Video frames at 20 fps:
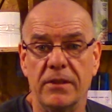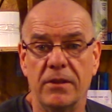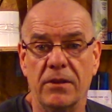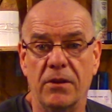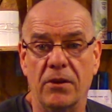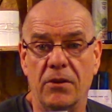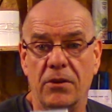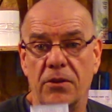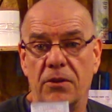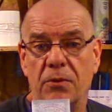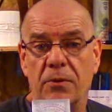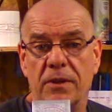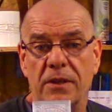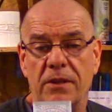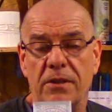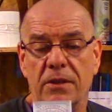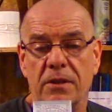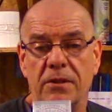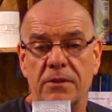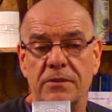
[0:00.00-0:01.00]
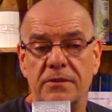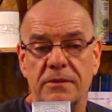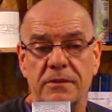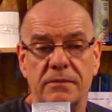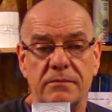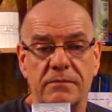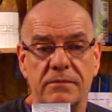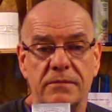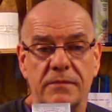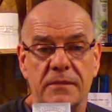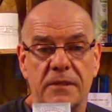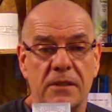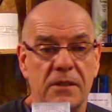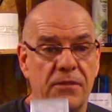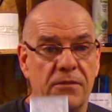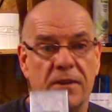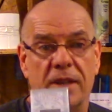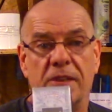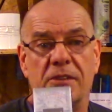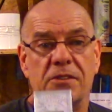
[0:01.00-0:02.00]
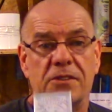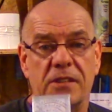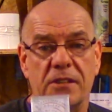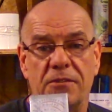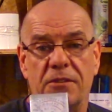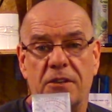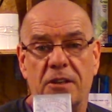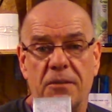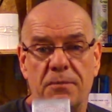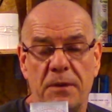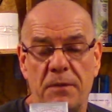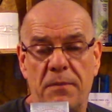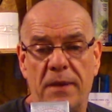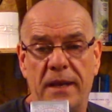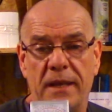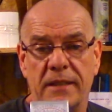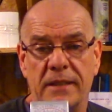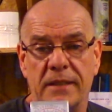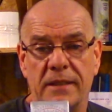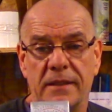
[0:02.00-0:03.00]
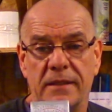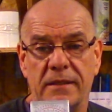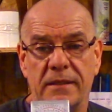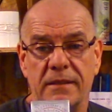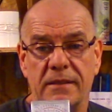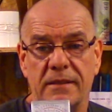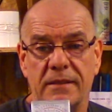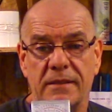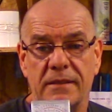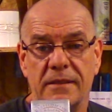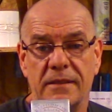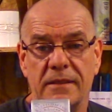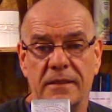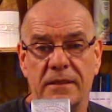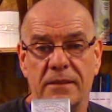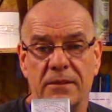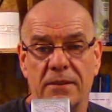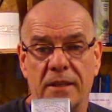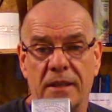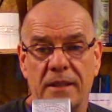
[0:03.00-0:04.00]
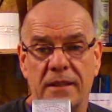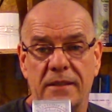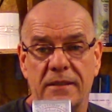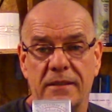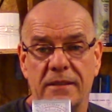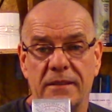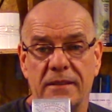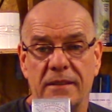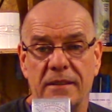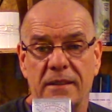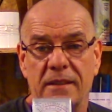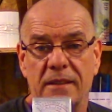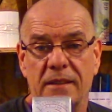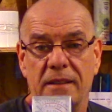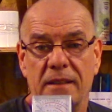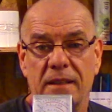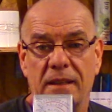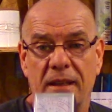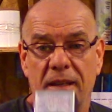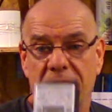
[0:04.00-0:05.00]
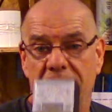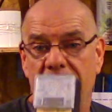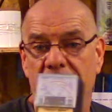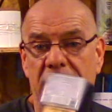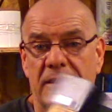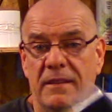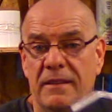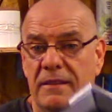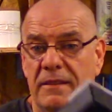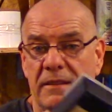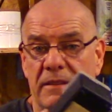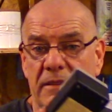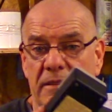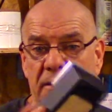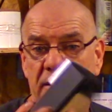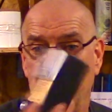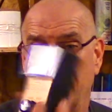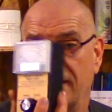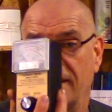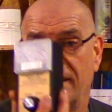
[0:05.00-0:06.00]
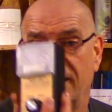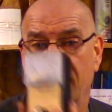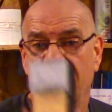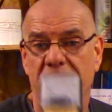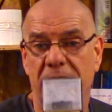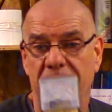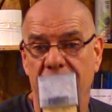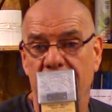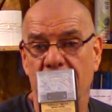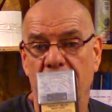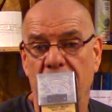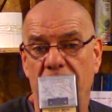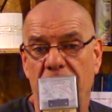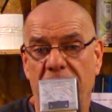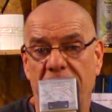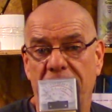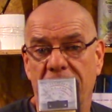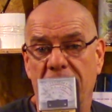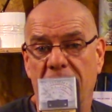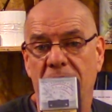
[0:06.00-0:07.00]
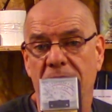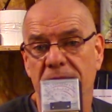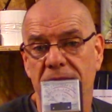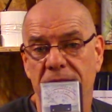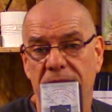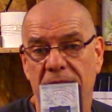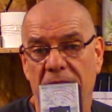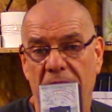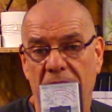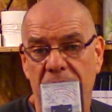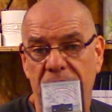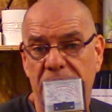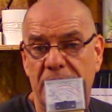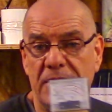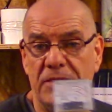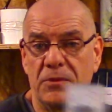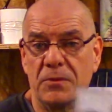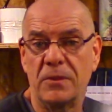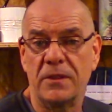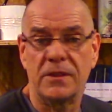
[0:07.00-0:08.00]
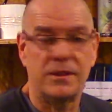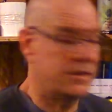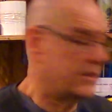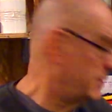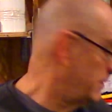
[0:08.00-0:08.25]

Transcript: order one of those, find yourself a couple of magnets, right, and then you'll find out how things work.